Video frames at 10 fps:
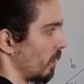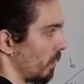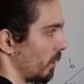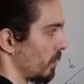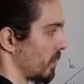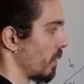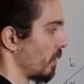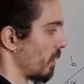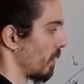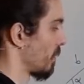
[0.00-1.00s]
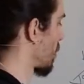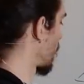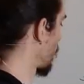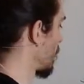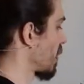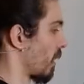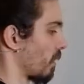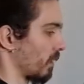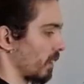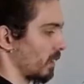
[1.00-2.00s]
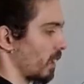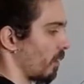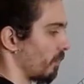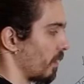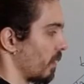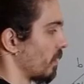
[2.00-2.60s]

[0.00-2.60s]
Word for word: you see, sine of the angle is alpha.